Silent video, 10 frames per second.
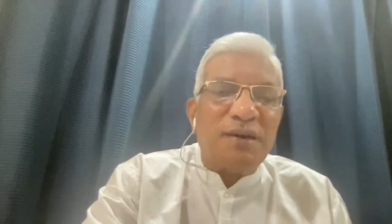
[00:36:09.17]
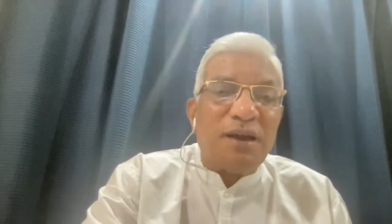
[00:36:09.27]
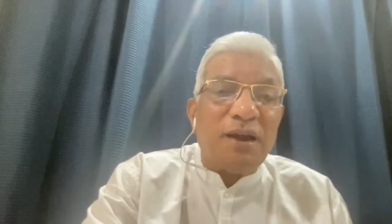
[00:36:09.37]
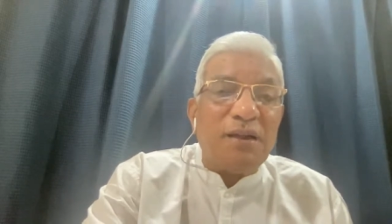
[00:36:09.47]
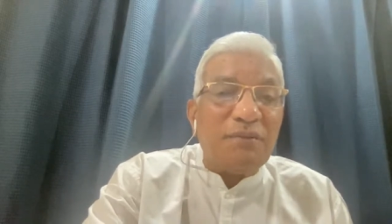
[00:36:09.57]

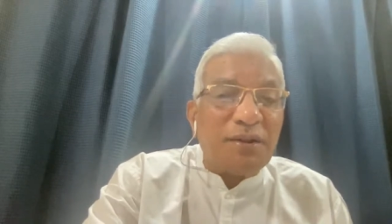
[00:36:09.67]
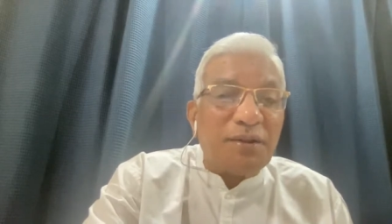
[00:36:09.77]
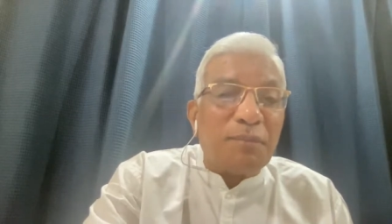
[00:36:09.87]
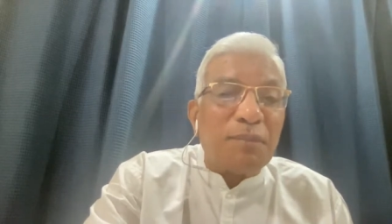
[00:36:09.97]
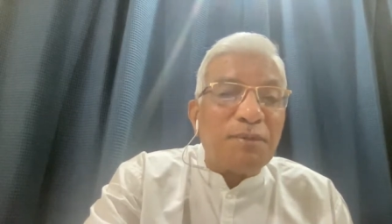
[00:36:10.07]
and even
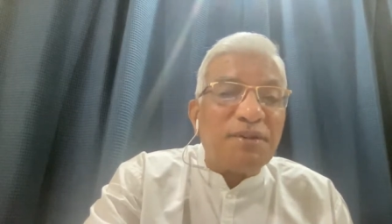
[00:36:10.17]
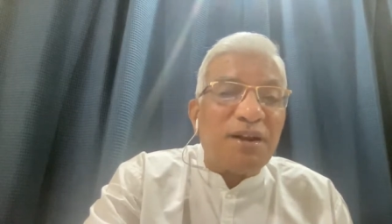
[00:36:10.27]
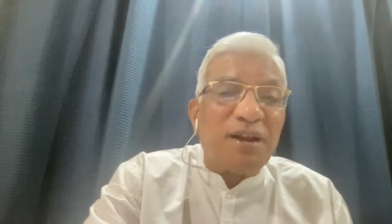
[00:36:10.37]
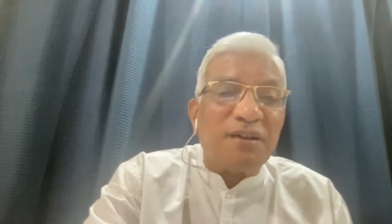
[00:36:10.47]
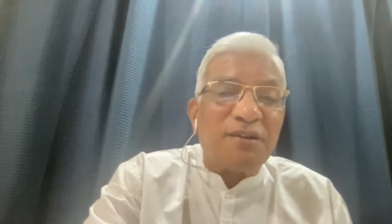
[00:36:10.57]
the
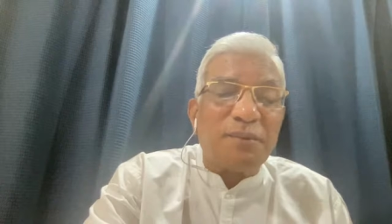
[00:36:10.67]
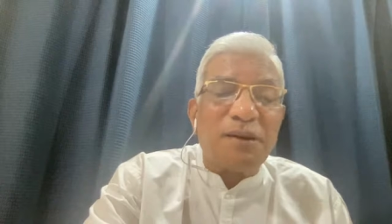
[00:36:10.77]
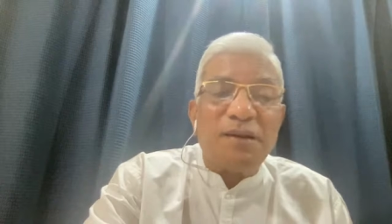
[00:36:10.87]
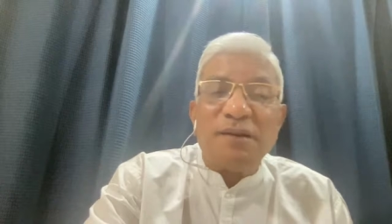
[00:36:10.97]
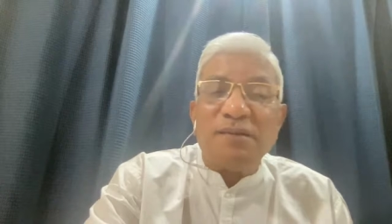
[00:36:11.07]
brahmacharya
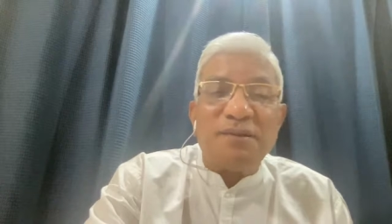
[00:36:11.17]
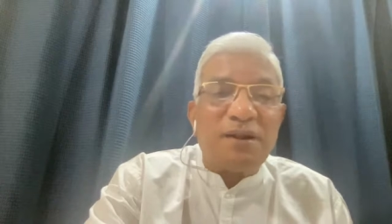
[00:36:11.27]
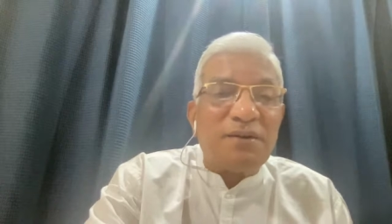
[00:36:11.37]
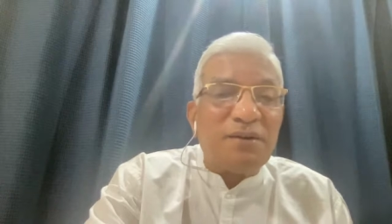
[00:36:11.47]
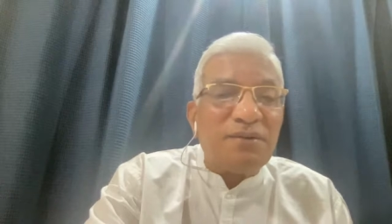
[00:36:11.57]
ashrama, that